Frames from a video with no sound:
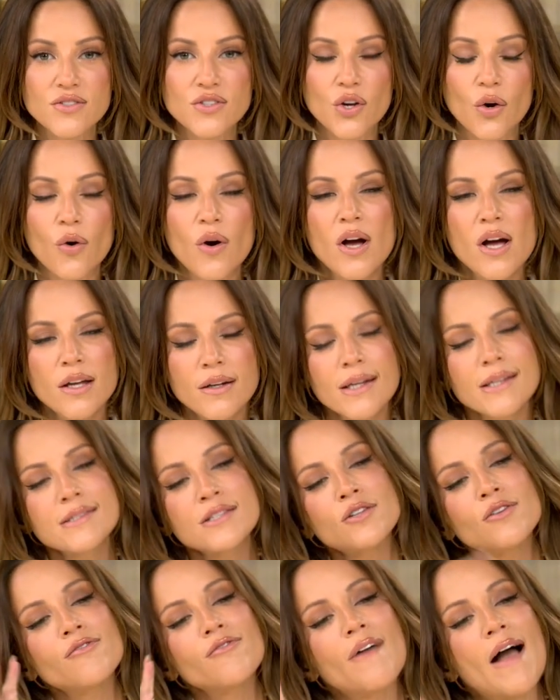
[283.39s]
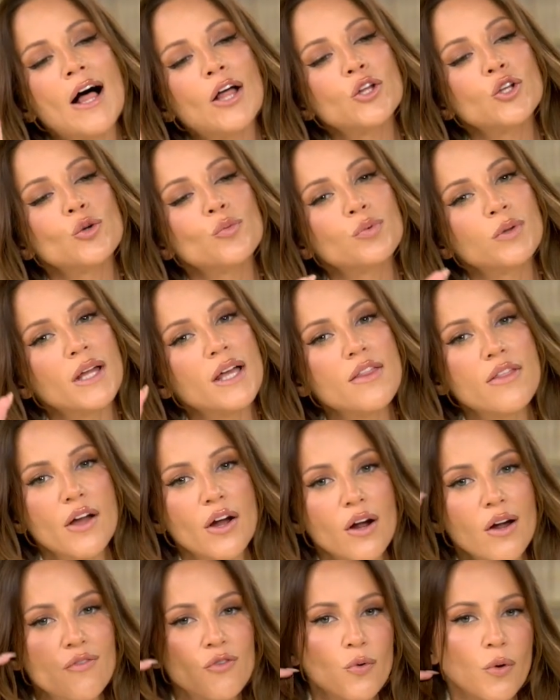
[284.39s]
So nice little value play
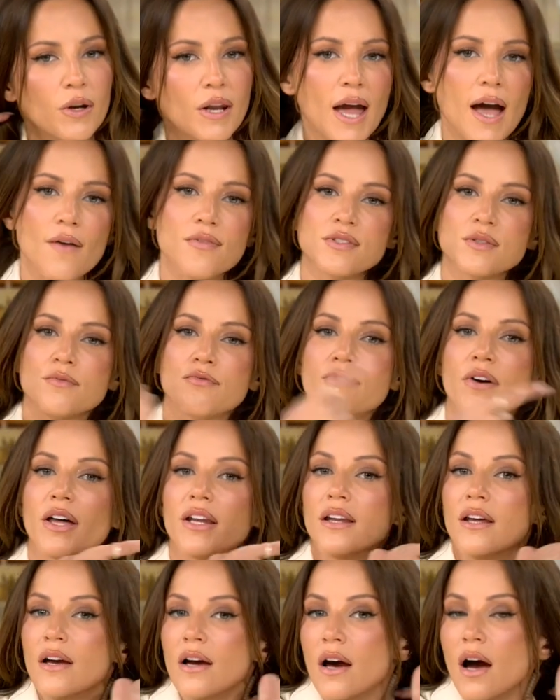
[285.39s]
there if you want to have some fun.